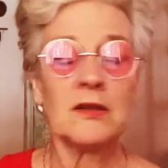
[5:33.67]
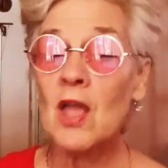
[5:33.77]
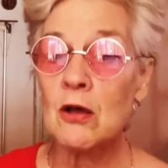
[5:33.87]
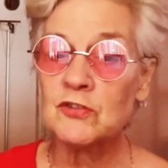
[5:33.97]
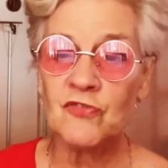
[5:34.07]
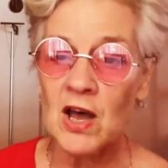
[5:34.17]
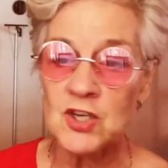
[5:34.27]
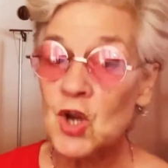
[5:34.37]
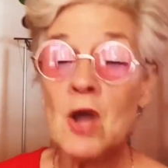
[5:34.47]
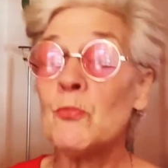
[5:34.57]
yelled
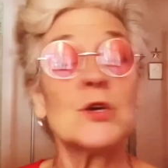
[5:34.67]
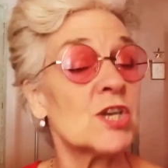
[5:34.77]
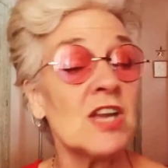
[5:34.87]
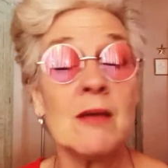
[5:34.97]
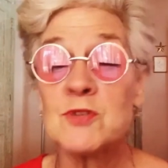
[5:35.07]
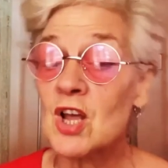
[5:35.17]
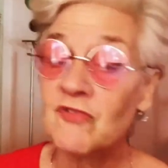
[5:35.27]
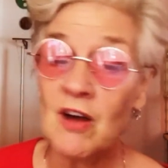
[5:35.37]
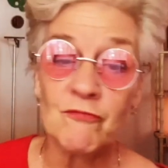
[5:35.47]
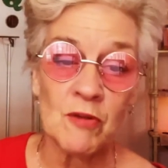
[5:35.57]
Fudge, pushing
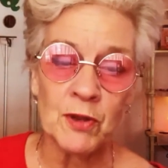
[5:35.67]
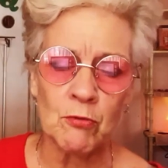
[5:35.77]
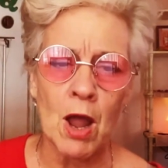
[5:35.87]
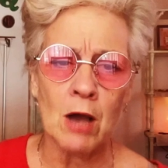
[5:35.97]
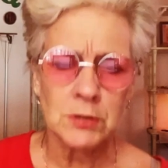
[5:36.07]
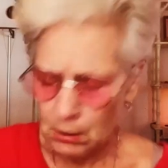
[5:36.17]
himself up from the ground.